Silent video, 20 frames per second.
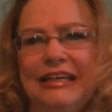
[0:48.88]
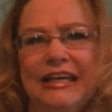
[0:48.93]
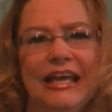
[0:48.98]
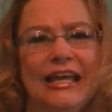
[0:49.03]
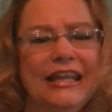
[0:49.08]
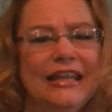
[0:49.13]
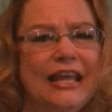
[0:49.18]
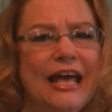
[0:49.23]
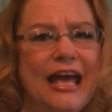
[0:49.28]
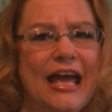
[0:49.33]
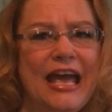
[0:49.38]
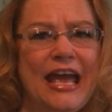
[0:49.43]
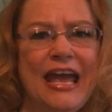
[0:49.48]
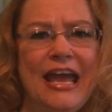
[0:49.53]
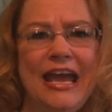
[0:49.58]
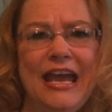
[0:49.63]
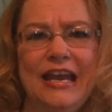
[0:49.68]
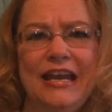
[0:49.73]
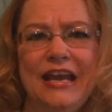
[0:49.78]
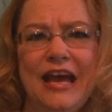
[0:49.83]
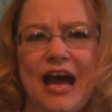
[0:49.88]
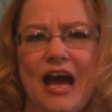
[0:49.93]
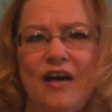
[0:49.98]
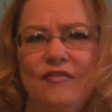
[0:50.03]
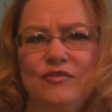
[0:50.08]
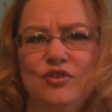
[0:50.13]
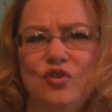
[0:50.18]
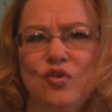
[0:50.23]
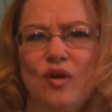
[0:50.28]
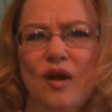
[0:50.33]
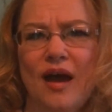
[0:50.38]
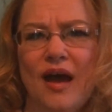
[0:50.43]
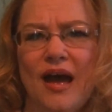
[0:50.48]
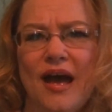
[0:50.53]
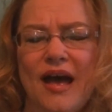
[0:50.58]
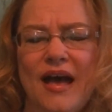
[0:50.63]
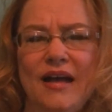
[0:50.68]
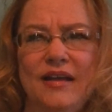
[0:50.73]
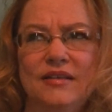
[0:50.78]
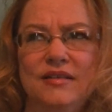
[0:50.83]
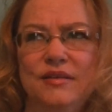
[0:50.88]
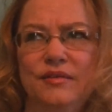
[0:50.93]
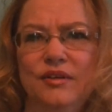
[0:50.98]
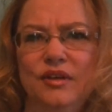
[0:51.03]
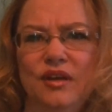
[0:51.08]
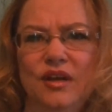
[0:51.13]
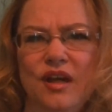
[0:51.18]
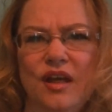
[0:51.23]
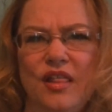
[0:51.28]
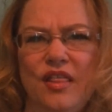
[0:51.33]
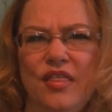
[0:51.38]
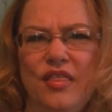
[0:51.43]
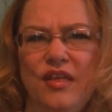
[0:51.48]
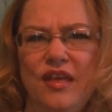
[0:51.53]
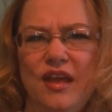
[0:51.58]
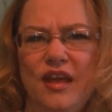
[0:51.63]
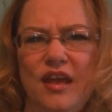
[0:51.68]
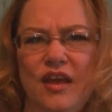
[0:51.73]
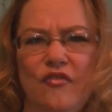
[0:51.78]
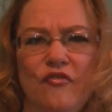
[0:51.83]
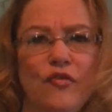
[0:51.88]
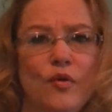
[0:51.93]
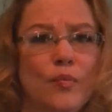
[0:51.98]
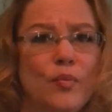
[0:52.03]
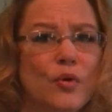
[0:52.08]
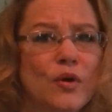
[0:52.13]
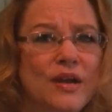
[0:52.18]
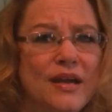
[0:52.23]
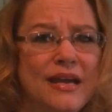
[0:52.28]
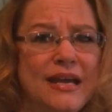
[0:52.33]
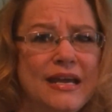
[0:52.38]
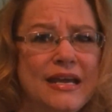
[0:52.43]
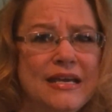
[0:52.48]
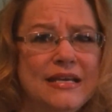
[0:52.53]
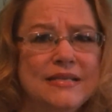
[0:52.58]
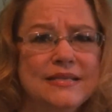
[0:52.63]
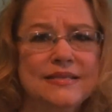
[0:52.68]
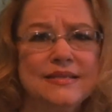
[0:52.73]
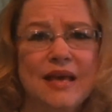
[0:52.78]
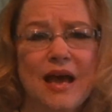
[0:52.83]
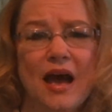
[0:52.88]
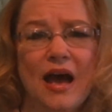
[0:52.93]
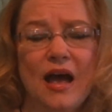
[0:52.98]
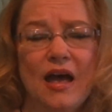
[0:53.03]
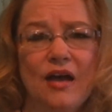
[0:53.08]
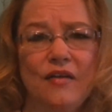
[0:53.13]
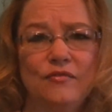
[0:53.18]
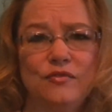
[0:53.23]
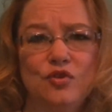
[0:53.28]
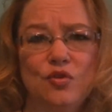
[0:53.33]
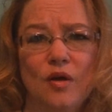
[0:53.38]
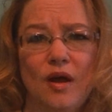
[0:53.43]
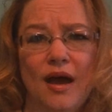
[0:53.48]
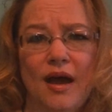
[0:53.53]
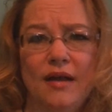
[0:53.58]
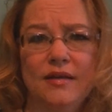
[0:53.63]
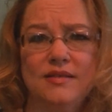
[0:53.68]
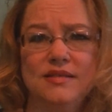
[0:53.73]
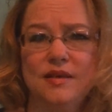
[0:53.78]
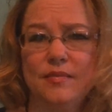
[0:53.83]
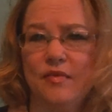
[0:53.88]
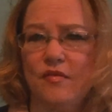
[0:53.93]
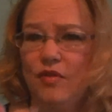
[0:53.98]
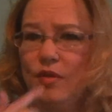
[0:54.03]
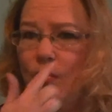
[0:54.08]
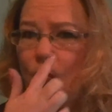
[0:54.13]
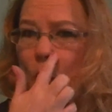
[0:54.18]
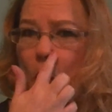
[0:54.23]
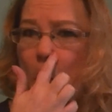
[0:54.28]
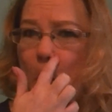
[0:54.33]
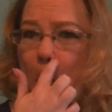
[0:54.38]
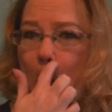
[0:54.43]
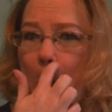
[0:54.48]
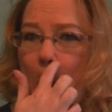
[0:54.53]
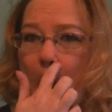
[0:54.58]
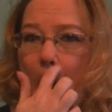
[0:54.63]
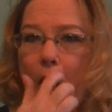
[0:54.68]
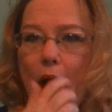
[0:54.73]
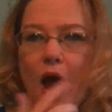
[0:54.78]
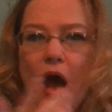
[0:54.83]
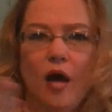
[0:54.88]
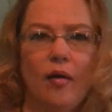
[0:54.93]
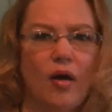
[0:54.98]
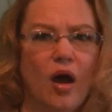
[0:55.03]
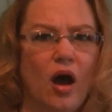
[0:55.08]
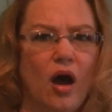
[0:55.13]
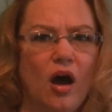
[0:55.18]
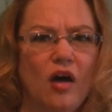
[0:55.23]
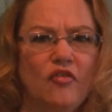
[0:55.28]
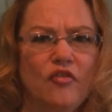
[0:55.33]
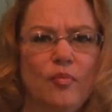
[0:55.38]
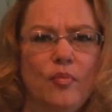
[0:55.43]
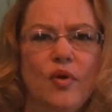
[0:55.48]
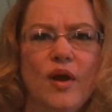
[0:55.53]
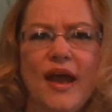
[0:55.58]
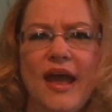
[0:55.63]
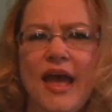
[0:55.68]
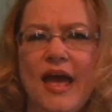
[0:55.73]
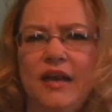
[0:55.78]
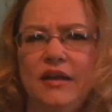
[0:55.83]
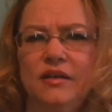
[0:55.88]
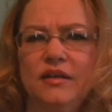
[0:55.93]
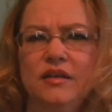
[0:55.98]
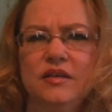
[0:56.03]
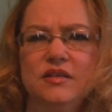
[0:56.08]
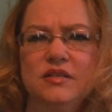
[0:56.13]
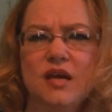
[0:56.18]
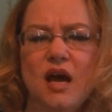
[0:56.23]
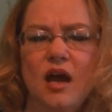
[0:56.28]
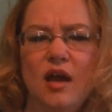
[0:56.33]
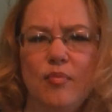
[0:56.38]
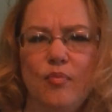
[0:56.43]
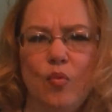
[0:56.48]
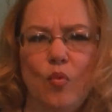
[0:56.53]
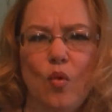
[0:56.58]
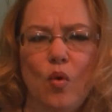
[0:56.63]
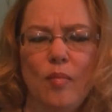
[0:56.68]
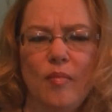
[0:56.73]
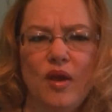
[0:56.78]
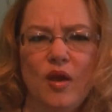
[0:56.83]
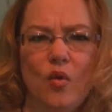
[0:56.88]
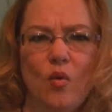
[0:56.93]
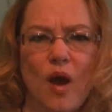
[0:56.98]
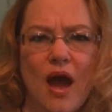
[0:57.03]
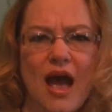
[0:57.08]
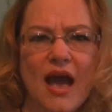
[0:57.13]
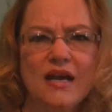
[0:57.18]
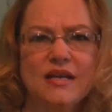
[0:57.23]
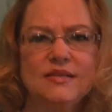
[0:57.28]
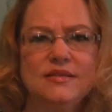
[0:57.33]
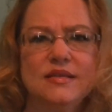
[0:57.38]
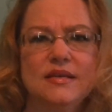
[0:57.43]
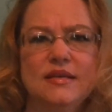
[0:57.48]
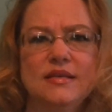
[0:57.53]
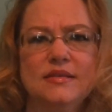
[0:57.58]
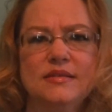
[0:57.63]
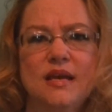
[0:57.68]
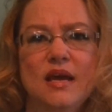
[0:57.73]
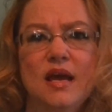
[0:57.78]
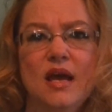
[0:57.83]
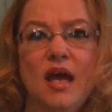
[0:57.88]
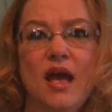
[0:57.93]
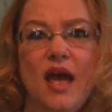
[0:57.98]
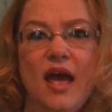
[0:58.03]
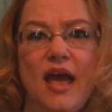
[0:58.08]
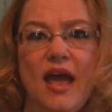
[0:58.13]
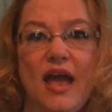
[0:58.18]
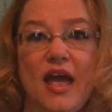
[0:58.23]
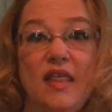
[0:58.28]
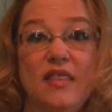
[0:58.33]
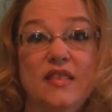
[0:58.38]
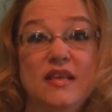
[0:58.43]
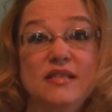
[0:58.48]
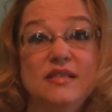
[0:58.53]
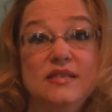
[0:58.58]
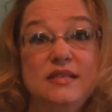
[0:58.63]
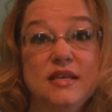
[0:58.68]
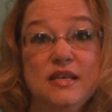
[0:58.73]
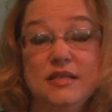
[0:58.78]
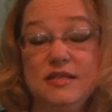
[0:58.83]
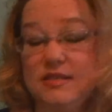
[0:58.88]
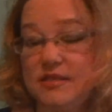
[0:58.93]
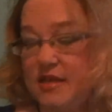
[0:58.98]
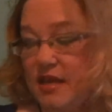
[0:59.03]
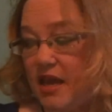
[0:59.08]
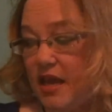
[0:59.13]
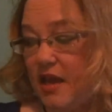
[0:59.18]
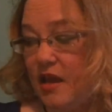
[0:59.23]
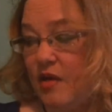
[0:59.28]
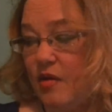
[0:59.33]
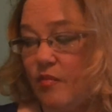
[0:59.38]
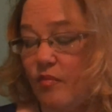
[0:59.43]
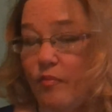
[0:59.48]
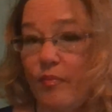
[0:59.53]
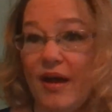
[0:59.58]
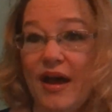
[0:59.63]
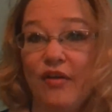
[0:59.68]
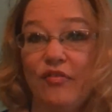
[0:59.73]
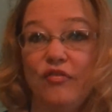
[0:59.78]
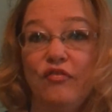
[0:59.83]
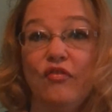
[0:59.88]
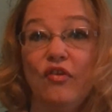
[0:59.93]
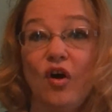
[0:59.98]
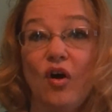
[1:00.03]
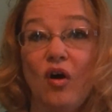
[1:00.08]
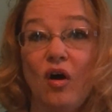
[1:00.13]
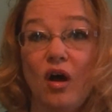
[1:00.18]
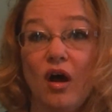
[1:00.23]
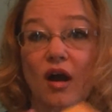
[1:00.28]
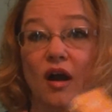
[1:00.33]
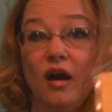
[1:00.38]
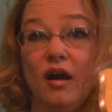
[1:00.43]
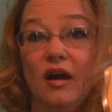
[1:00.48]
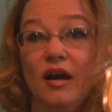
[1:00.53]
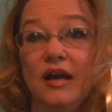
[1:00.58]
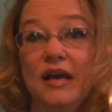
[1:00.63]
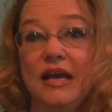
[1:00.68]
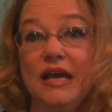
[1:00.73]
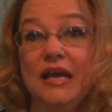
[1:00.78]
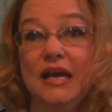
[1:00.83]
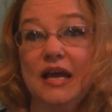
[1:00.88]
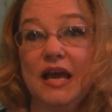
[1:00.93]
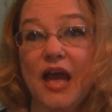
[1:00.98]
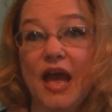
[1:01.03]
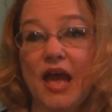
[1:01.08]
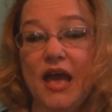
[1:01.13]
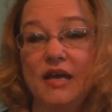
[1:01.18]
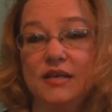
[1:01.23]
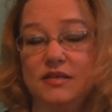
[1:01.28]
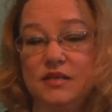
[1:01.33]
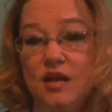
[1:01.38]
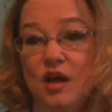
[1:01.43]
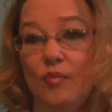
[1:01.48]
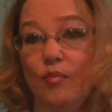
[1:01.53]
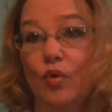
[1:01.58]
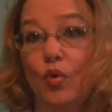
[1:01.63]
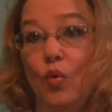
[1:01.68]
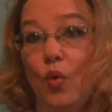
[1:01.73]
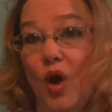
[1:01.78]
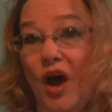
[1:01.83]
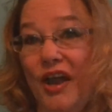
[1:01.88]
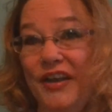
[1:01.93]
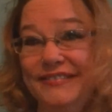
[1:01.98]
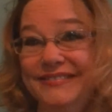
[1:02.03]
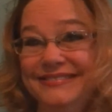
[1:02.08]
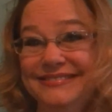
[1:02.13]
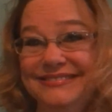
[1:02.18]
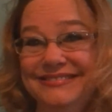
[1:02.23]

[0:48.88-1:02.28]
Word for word: Glade, I've tried the Febreze, I have tried some of the more off-brand type warming waxes, and the Scentsy by far is number one.